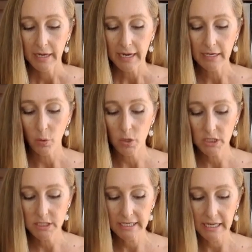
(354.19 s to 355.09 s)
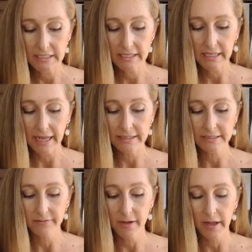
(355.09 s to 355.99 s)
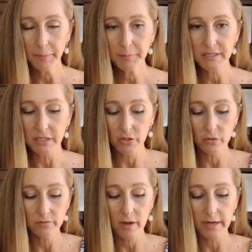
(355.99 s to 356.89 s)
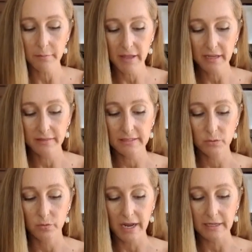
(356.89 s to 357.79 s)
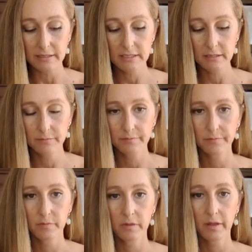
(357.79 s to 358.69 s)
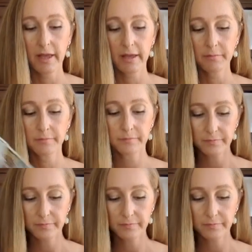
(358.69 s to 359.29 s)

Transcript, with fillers: in order to get to the Ace of Cups, you've got to make this right, okay?